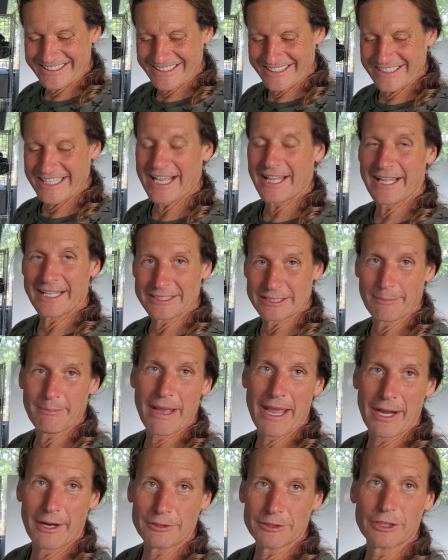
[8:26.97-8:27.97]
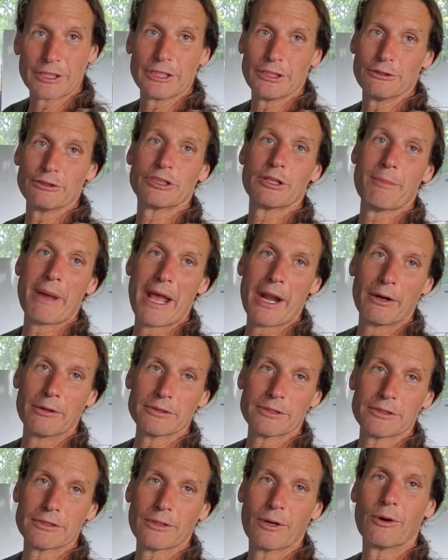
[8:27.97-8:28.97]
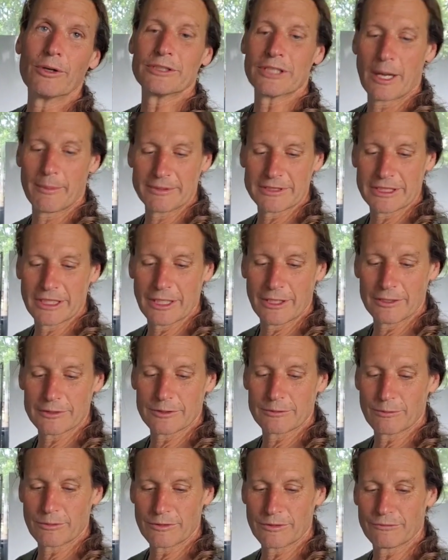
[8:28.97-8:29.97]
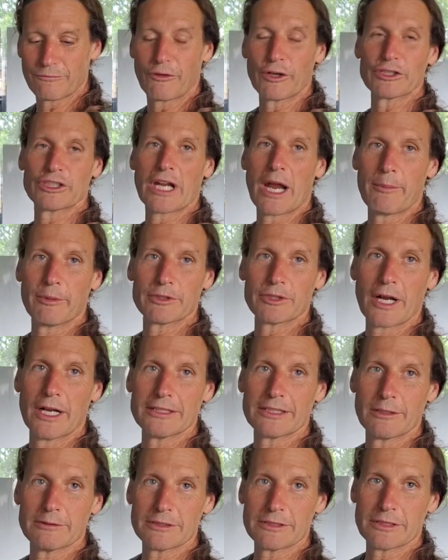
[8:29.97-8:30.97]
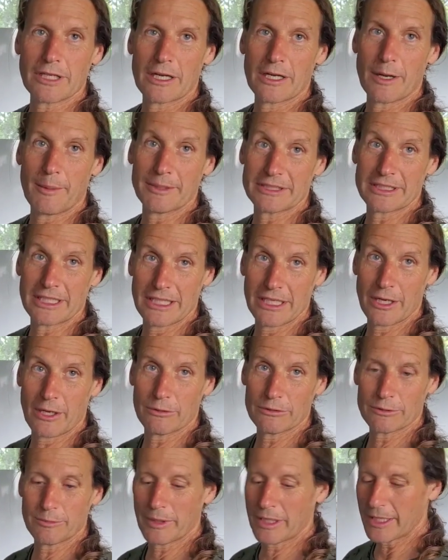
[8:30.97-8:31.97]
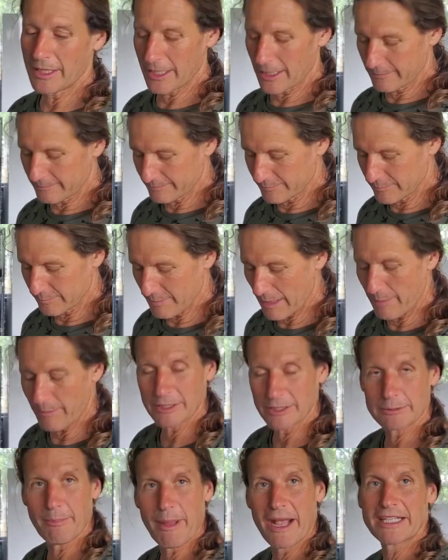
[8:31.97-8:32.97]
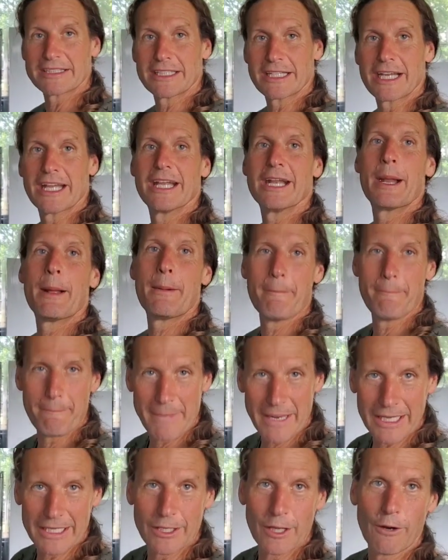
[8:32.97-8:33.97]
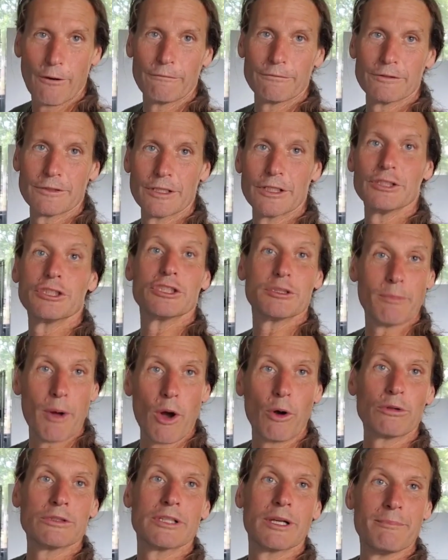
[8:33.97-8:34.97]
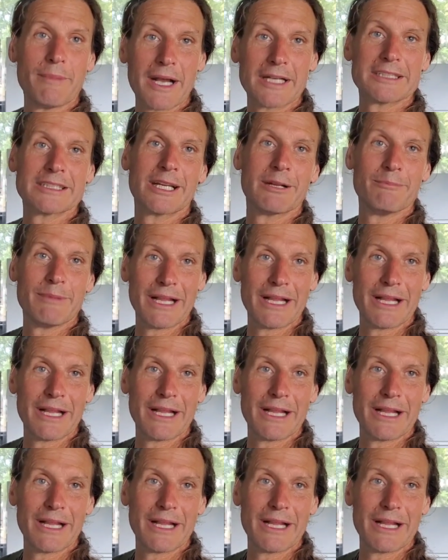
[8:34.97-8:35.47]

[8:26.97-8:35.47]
yeah, and tomatoes. You can use tomatoes or tomatillos. First time we're trying tomatillos, but remember, it's Mexican meatloaf, smoked Mexican